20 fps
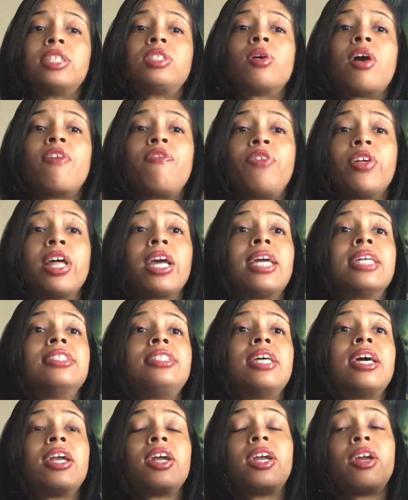So I feel like
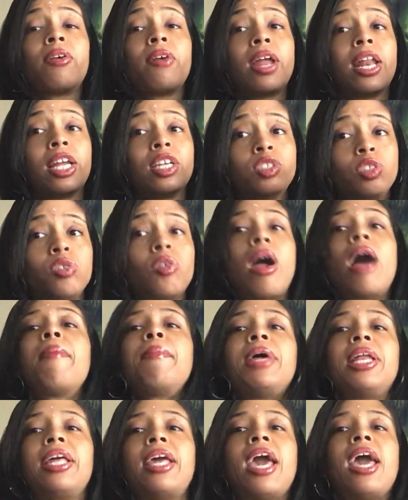instead of creating
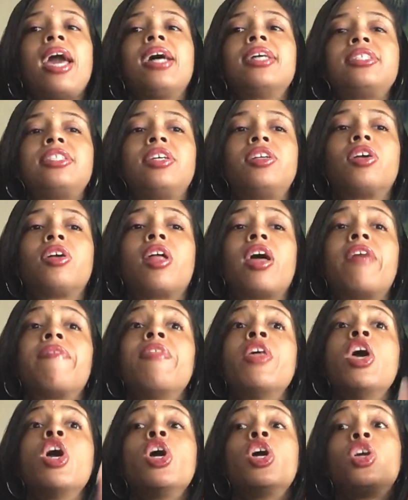drama and chaos in your life,
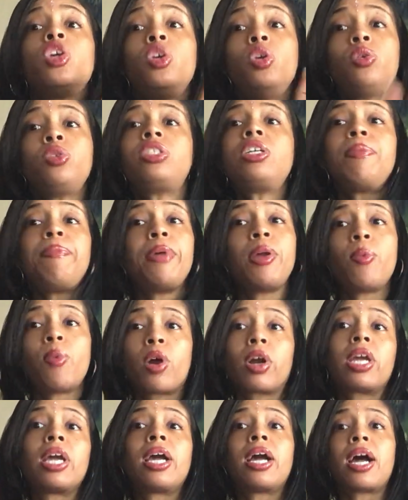you should be
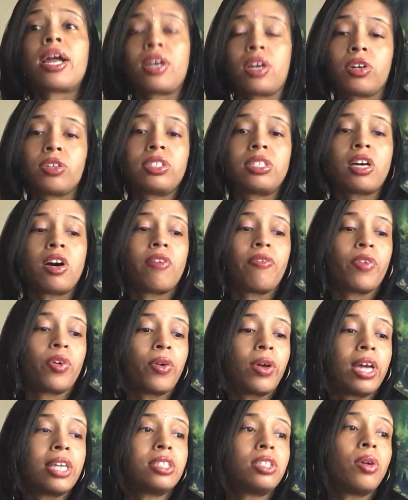working on yourself,
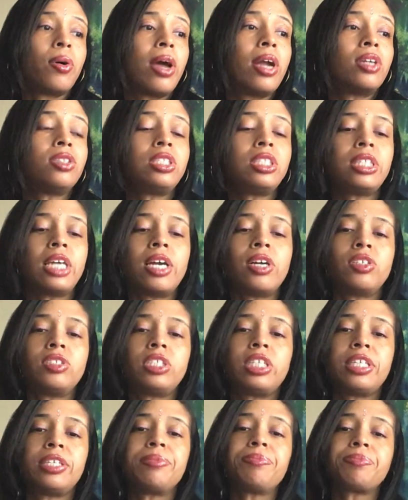okay? So energy's
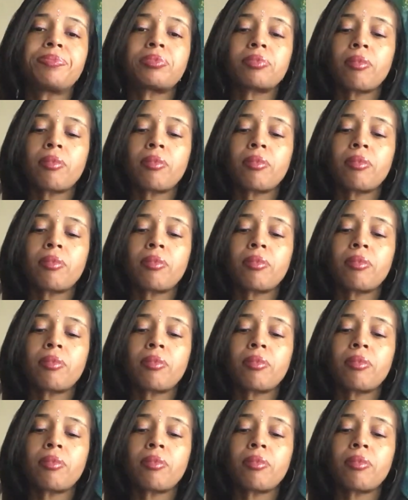energy,